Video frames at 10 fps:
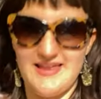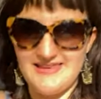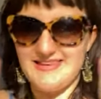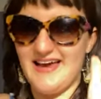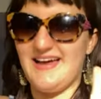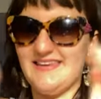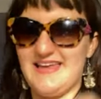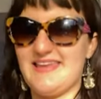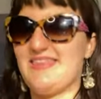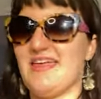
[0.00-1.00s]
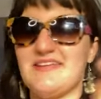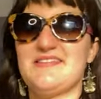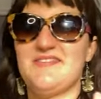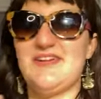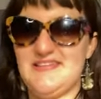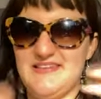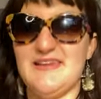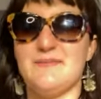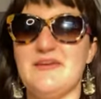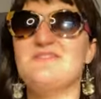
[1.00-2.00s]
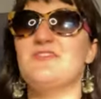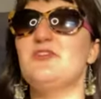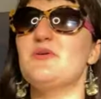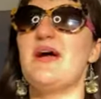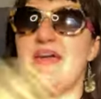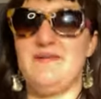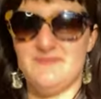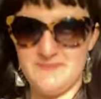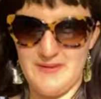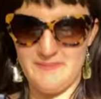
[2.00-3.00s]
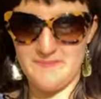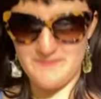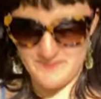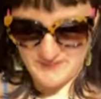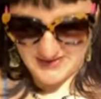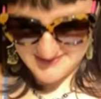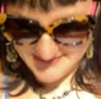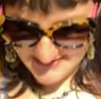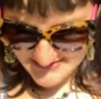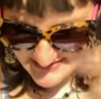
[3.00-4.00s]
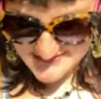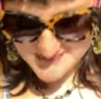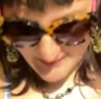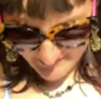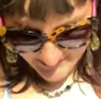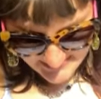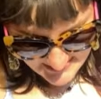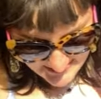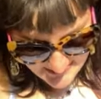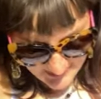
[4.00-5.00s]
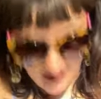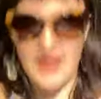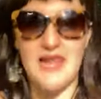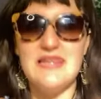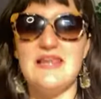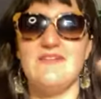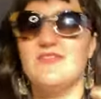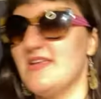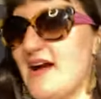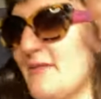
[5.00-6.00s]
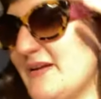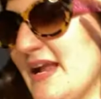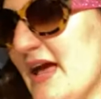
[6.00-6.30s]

Yeah, like, thanks for seeing me for who I am, Mom. Because this is perfect. I love the... I would...